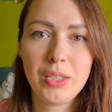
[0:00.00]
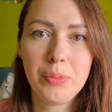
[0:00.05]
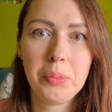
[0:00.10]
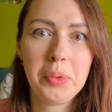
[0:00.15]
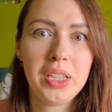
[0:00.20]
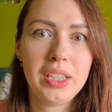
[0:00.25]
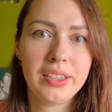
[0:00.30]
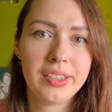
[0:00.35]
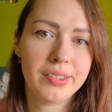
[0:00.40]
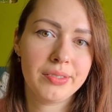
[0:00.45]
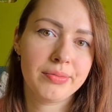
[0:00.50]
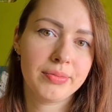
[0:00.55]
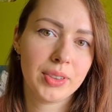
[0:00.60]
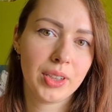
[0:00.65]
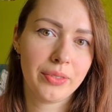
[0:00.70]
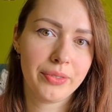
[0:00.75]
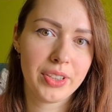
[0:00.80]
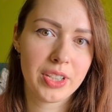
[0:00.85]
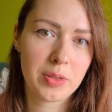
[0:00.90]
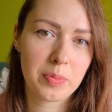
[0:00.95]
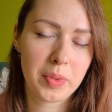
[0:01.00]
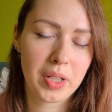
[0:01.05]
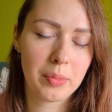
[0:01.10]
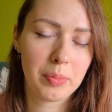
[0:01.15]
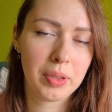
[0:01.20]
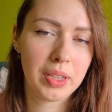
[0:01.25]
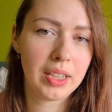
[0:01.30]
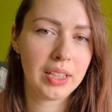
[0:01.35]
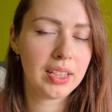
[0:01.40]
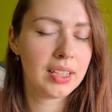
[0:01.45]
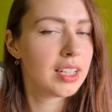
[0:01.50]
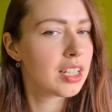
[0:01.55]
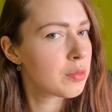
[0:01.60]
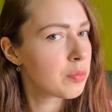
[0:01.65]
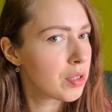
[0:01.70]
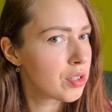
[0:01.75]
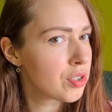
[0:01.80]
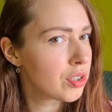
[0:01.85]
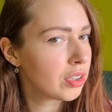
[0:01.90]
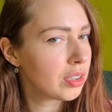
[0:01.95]
meat of this puppy,
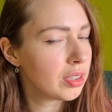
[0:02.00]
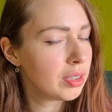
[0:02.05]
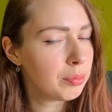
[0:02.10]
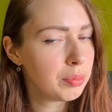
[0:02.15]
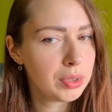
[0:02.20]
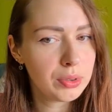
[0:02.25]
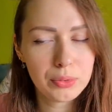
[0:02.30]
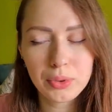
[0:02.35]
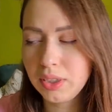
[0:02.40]
especially